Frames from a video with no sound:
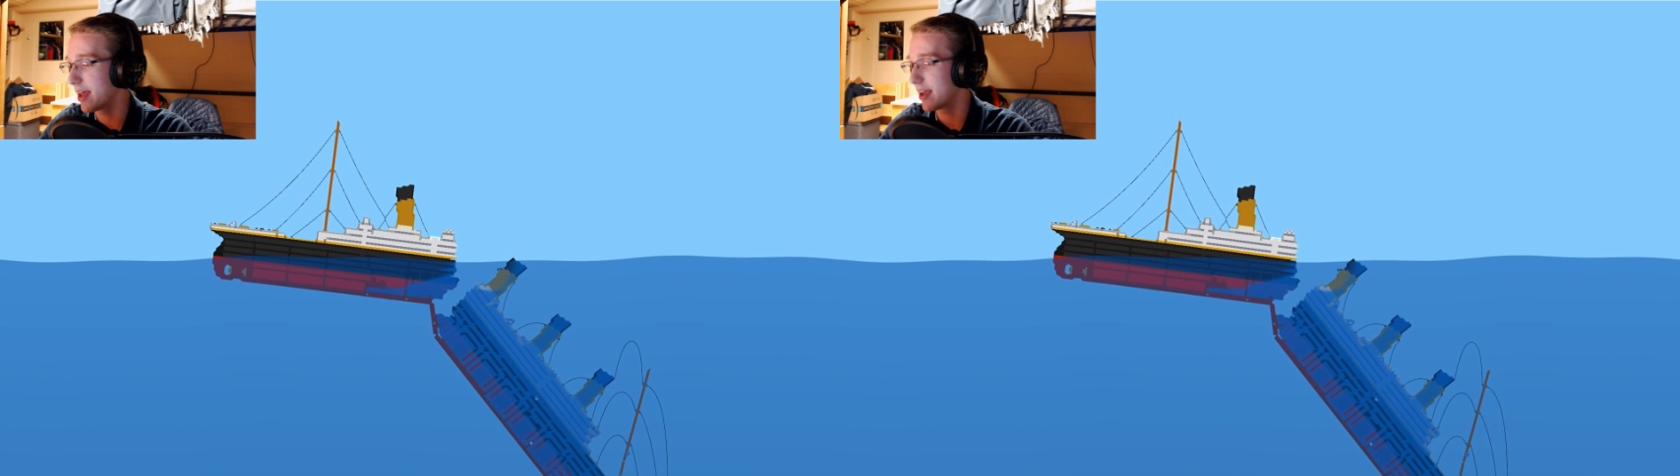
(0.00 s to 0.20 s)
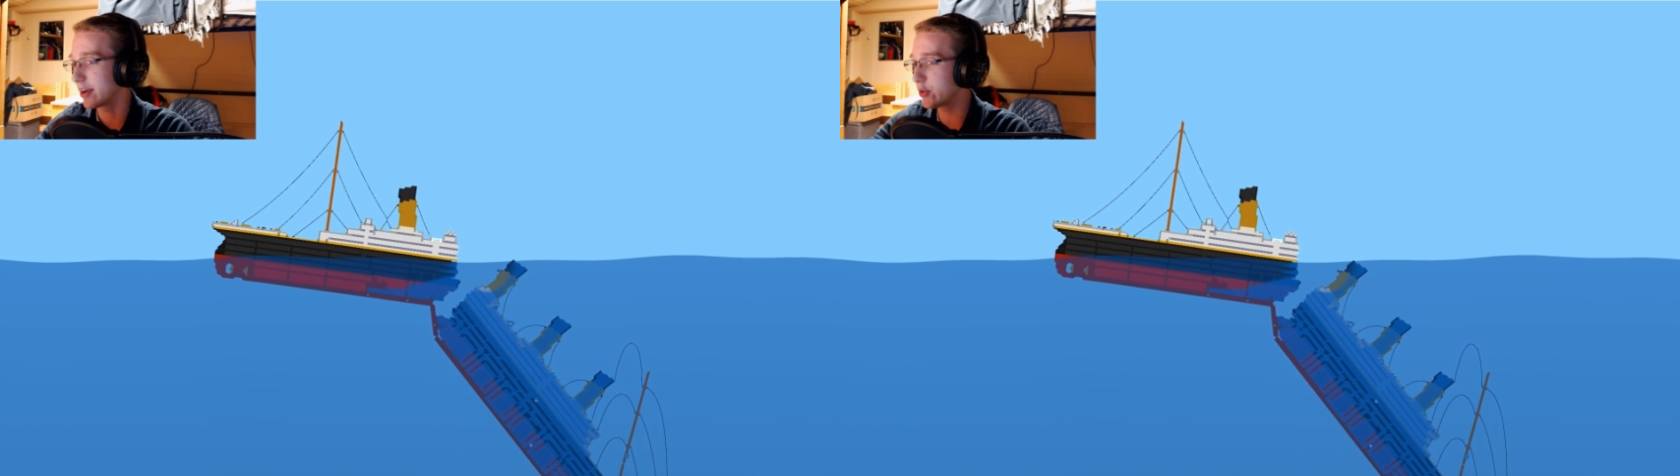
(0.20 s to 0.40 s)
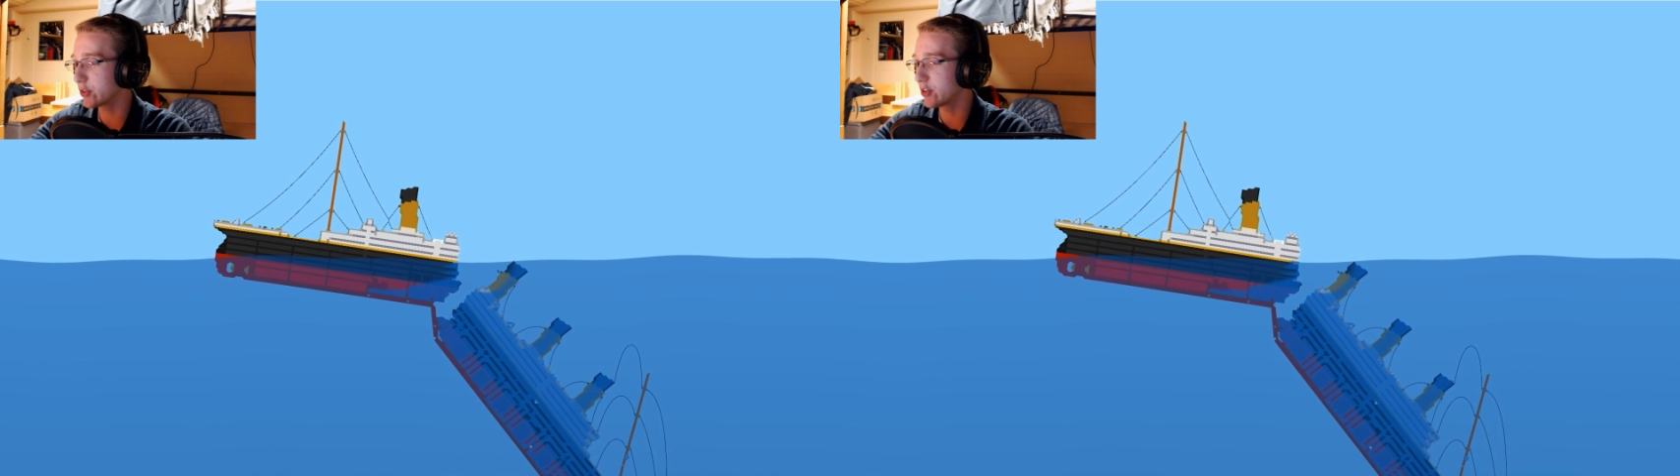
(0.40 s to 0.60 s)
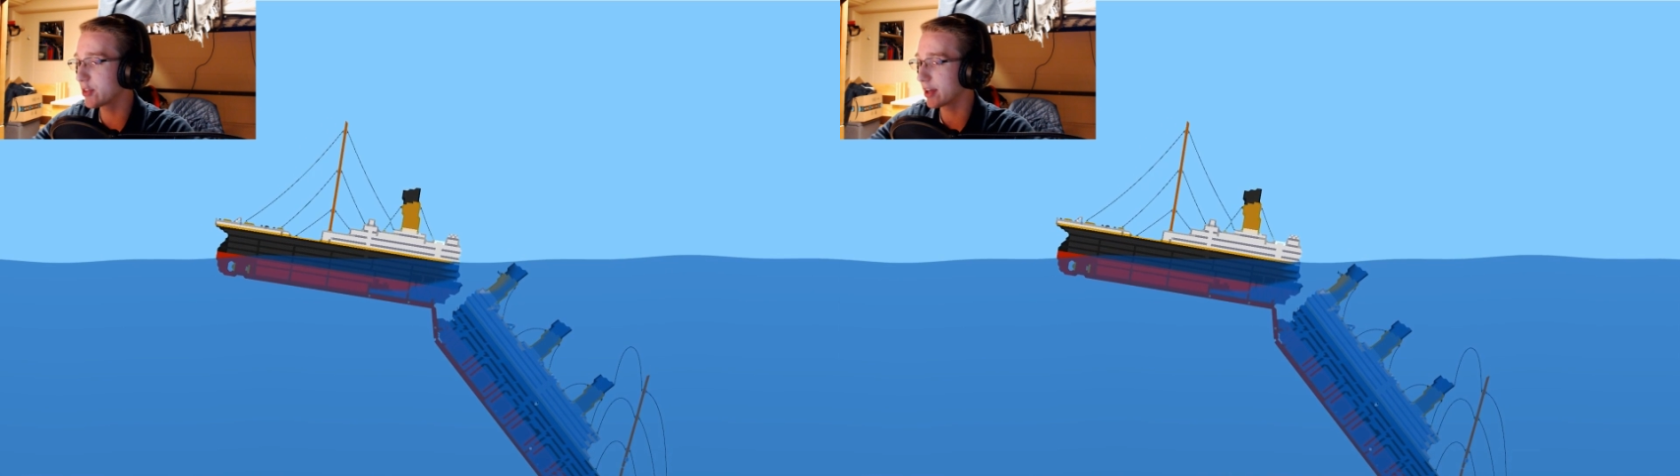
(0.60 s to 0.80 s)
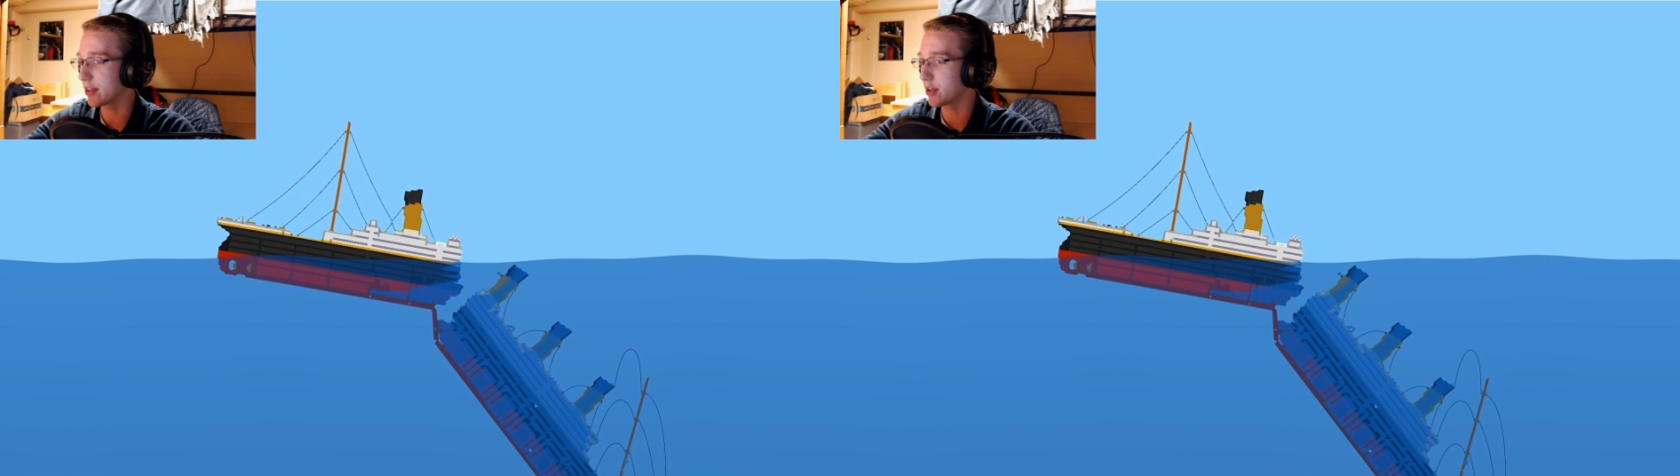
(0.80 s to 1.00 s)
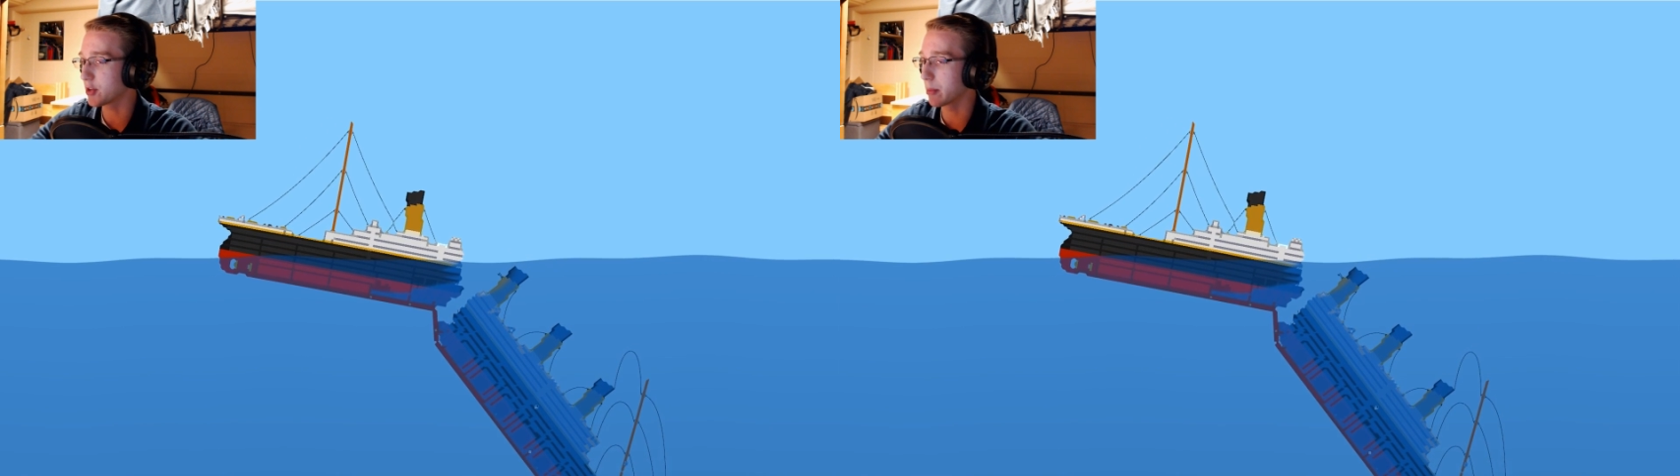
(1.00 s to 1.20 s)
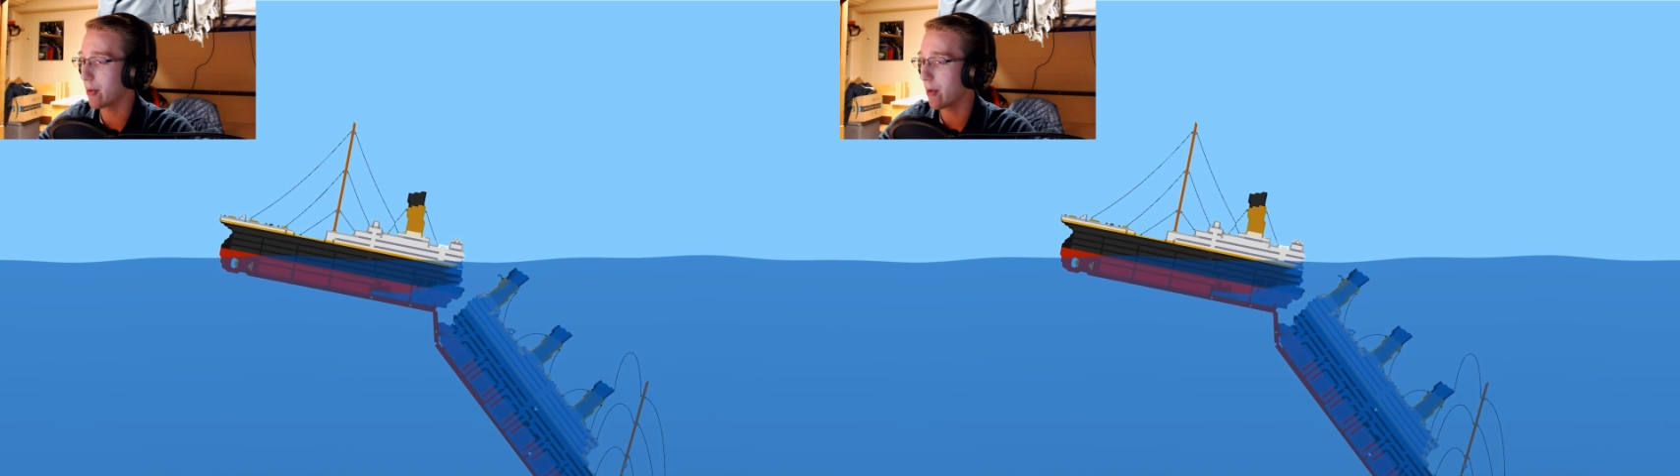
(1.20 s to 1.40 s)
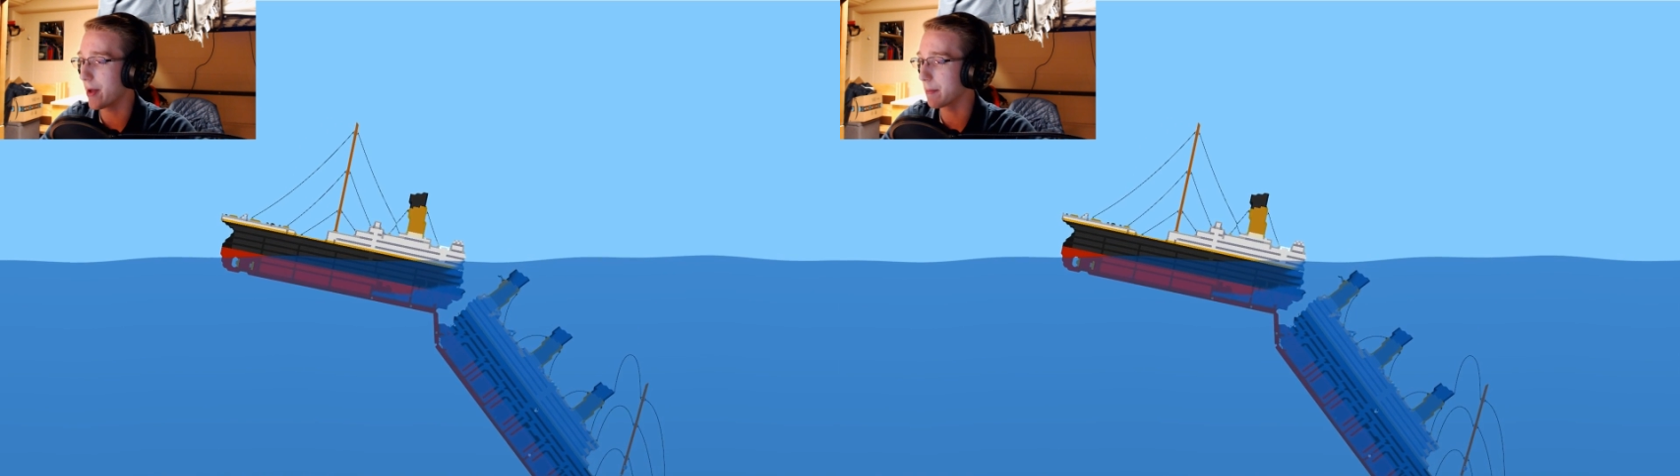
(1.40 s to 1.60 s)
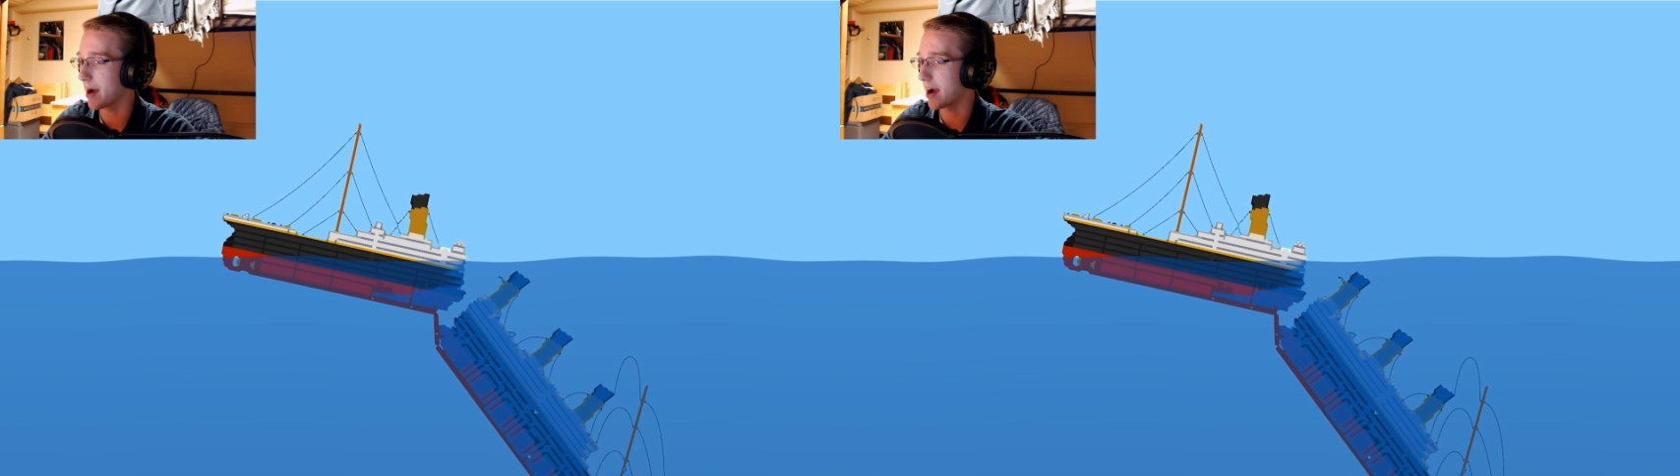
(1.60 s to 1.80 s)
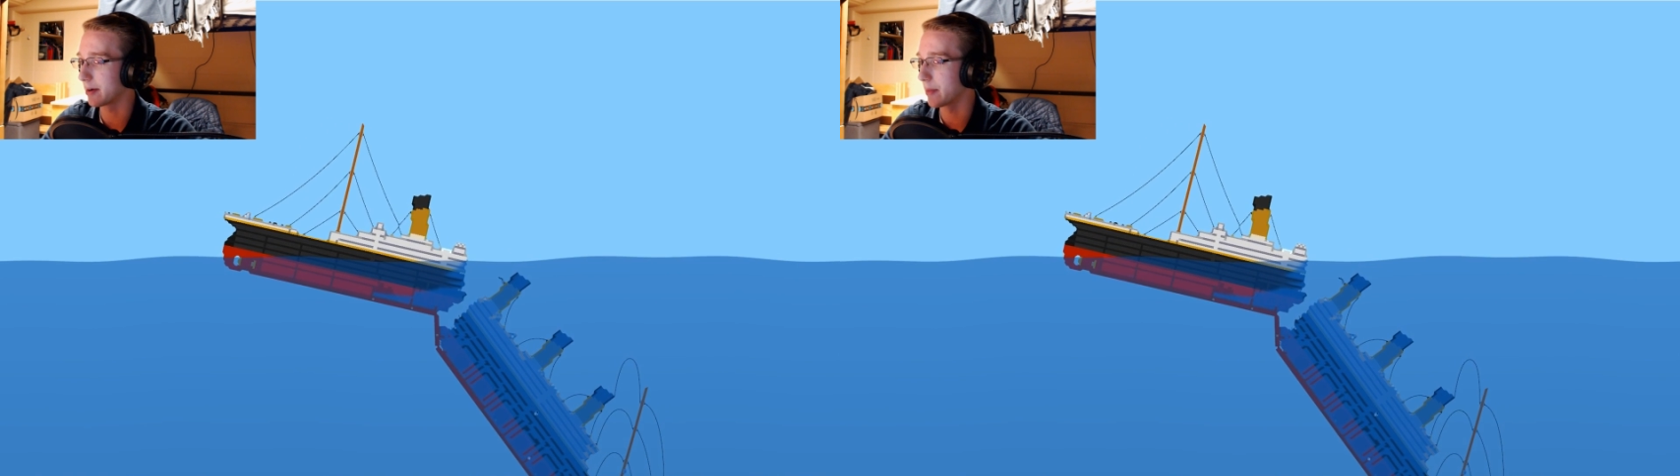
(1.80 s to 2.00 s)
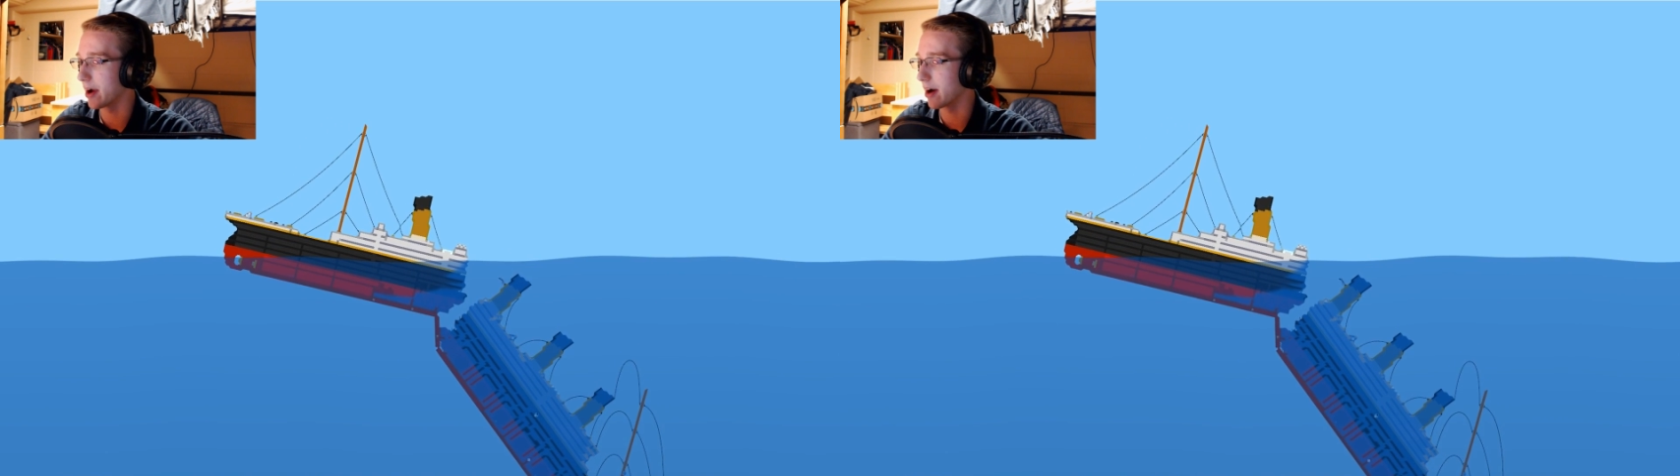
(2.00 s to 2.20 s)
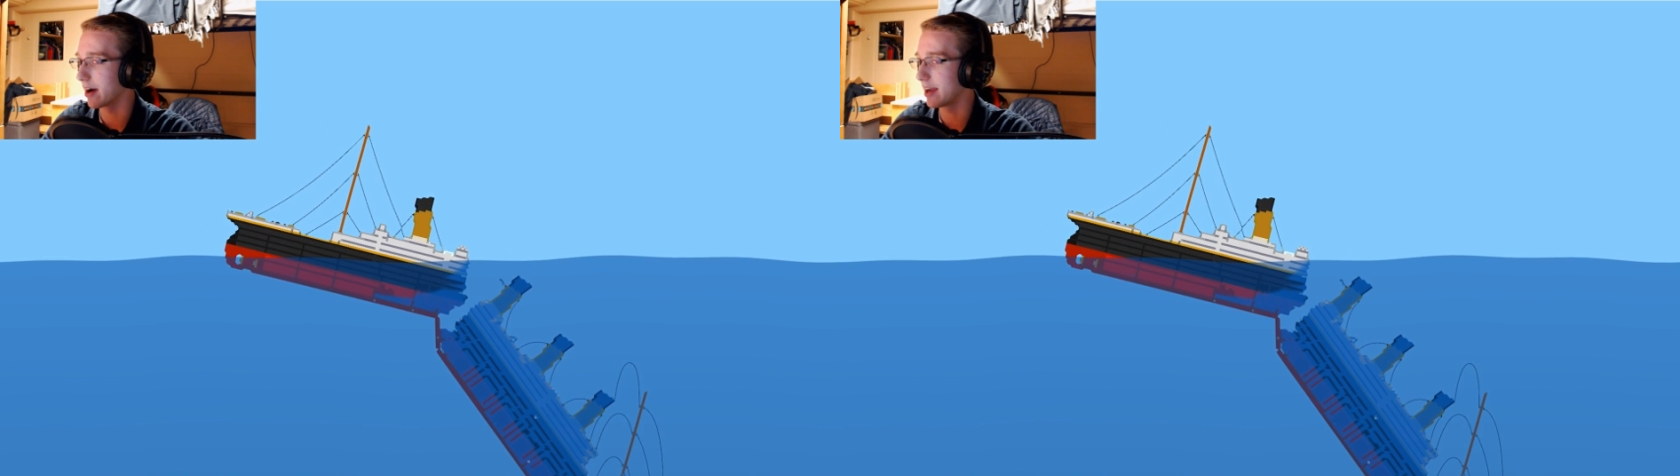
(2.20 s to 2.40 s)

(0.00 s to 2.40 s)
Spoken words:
because you can see the double hole on the bottom there.